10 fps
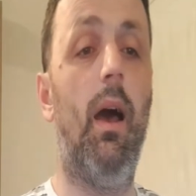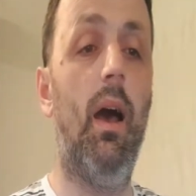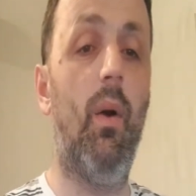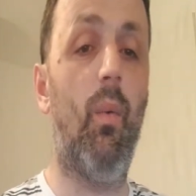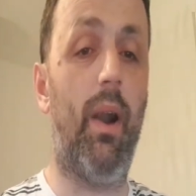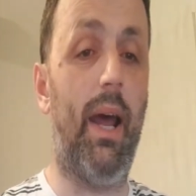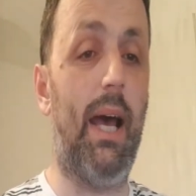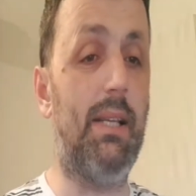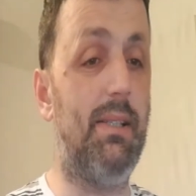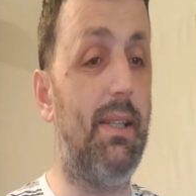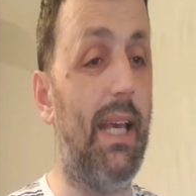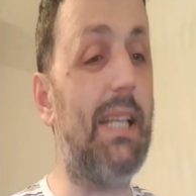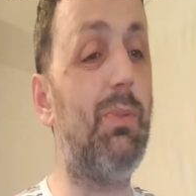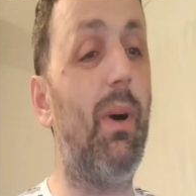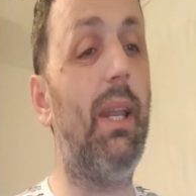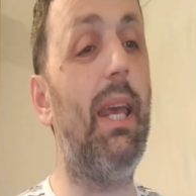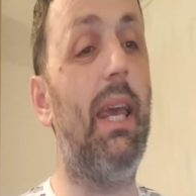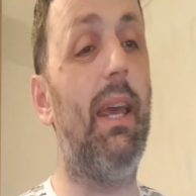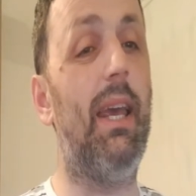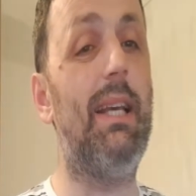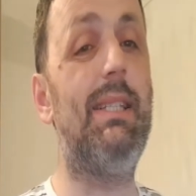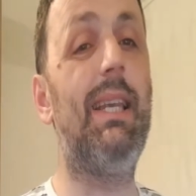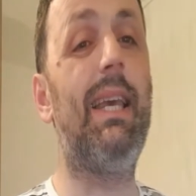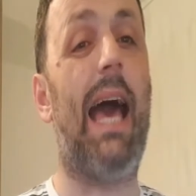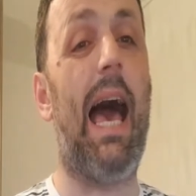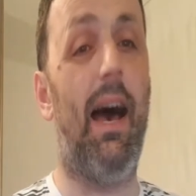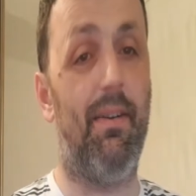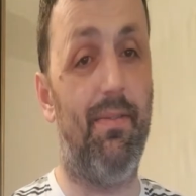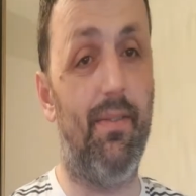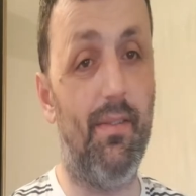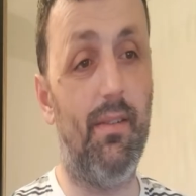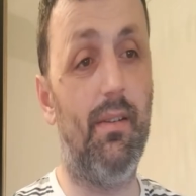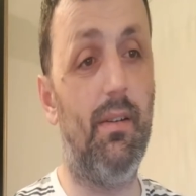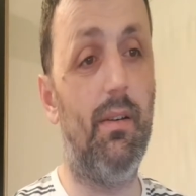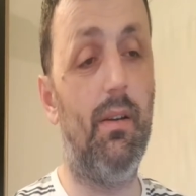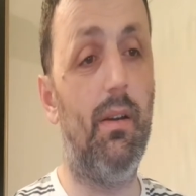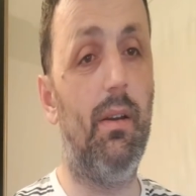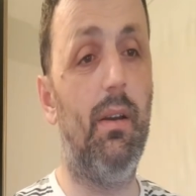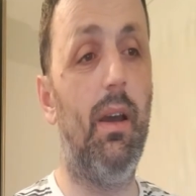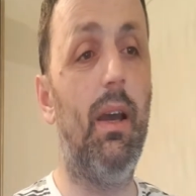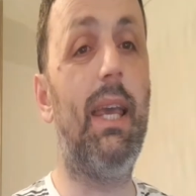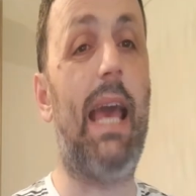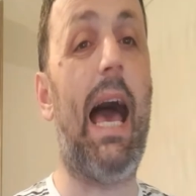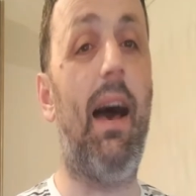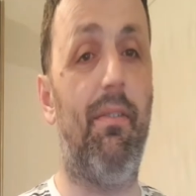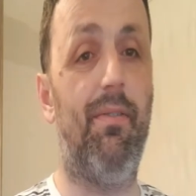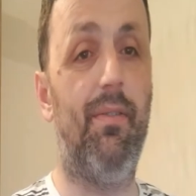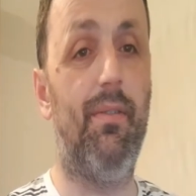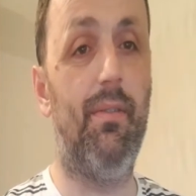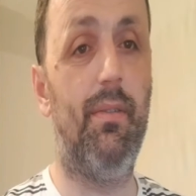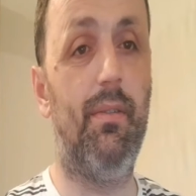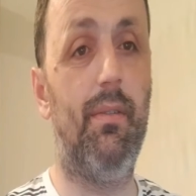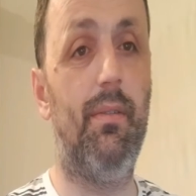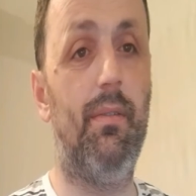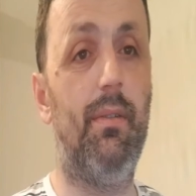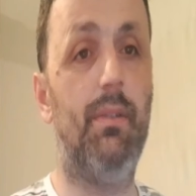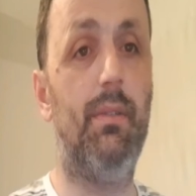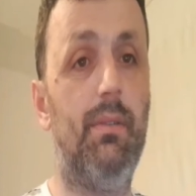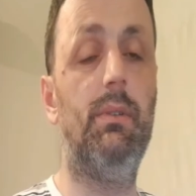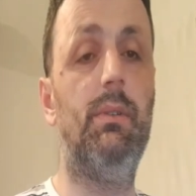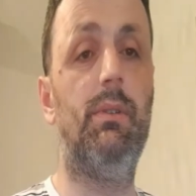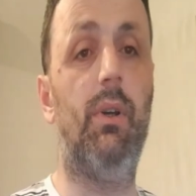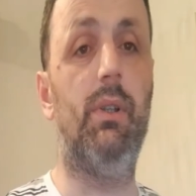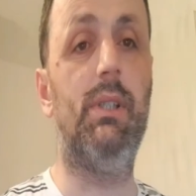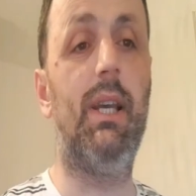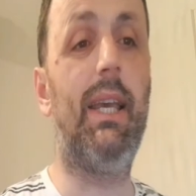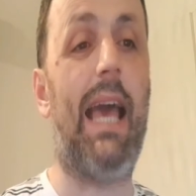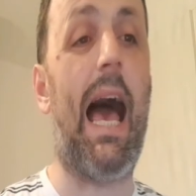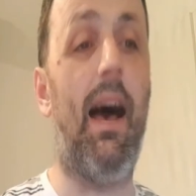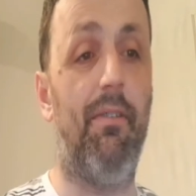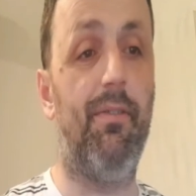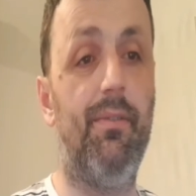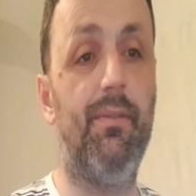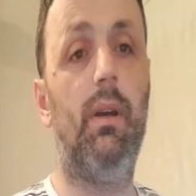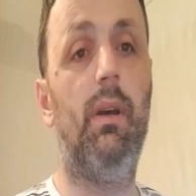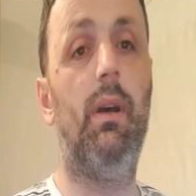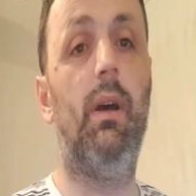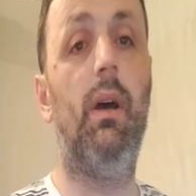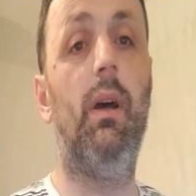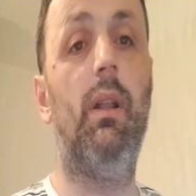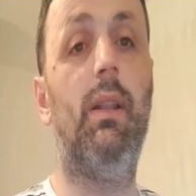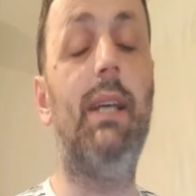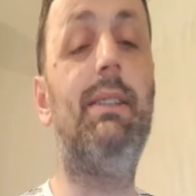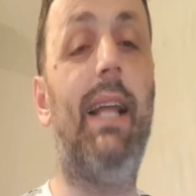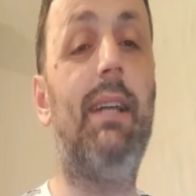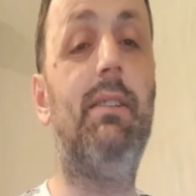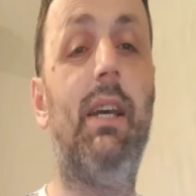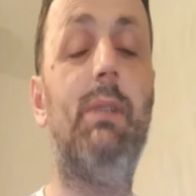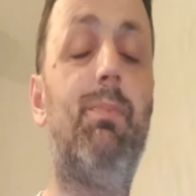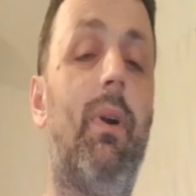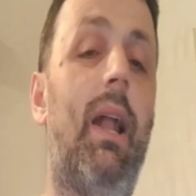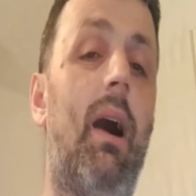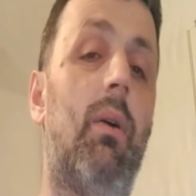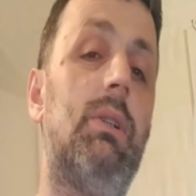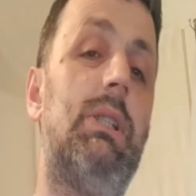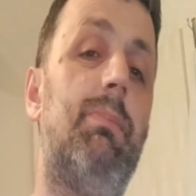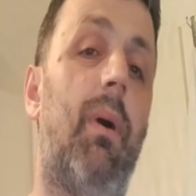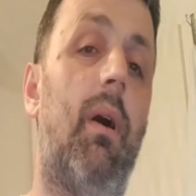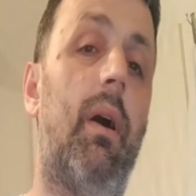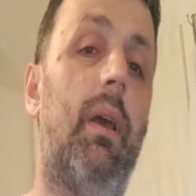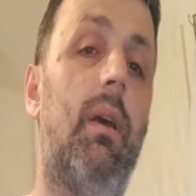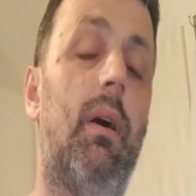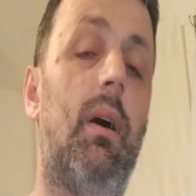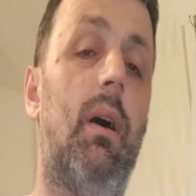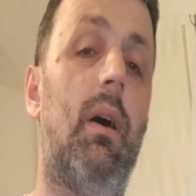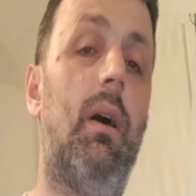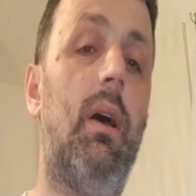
Whereas this one here is kaf. Kaf. So it's kaf. This letter is pronounced by